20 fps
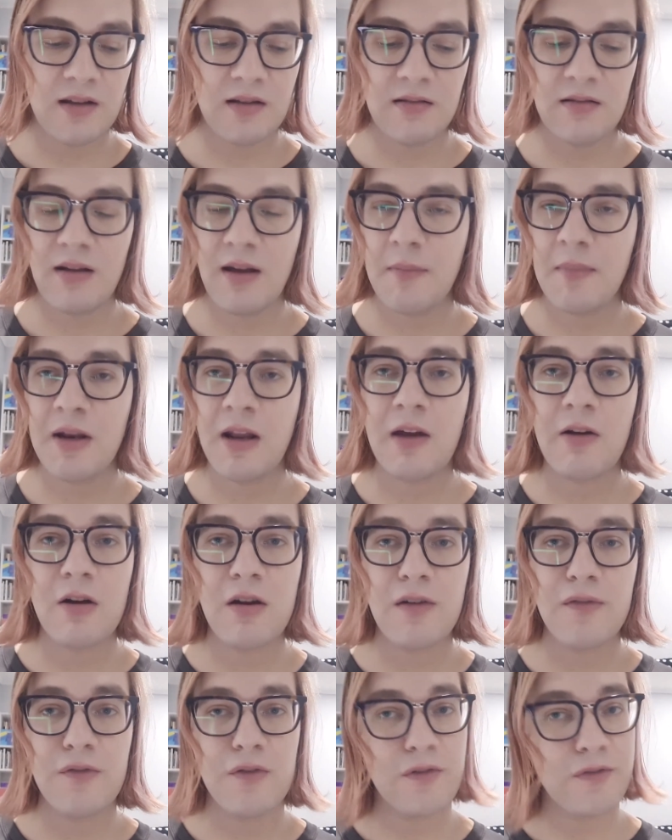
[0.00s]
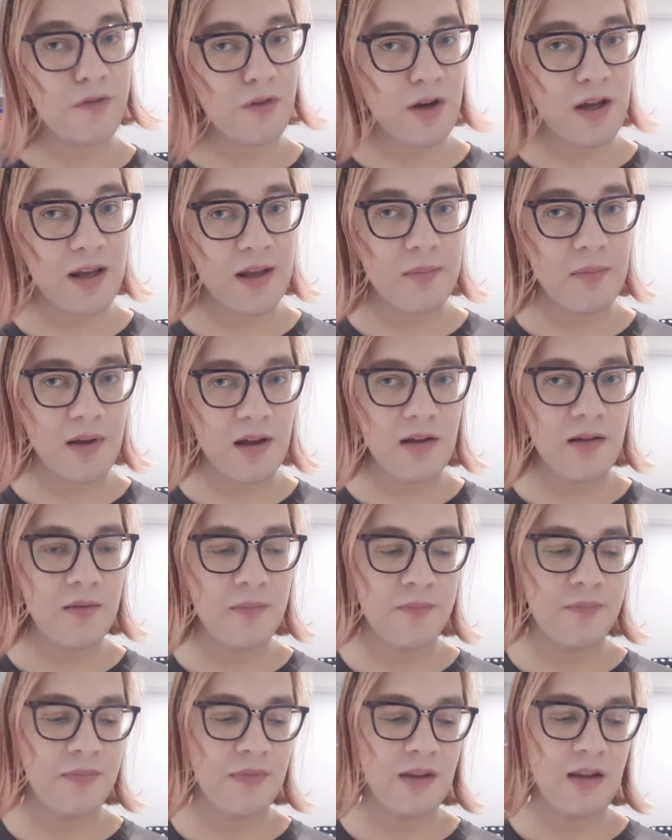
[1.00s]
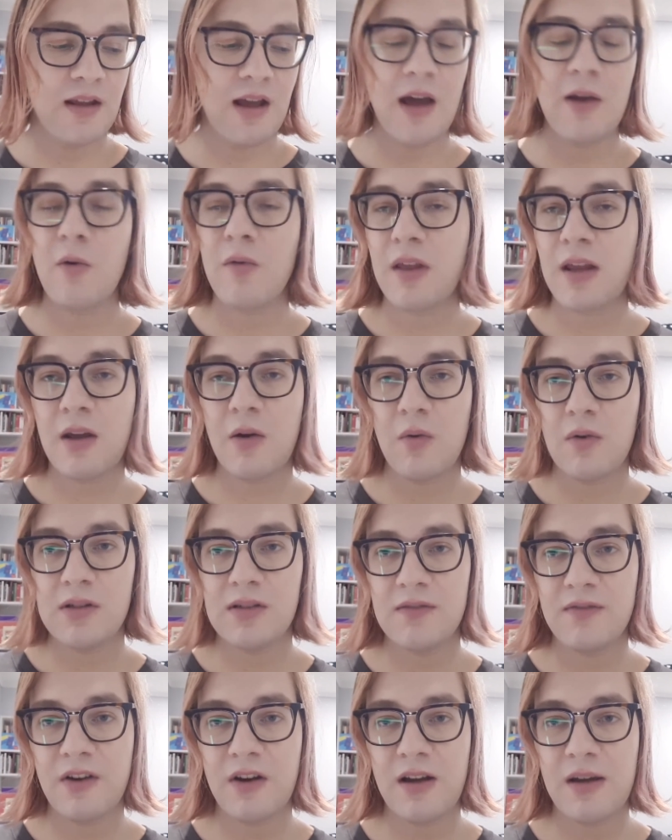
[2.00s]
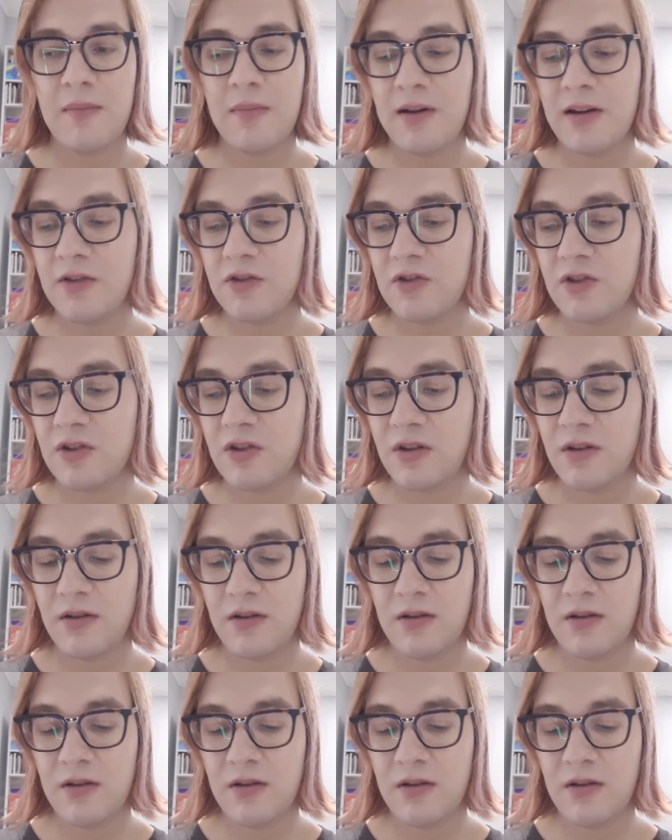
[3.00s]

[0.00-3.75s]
I mean, I got it for free, but I don't think it was very much.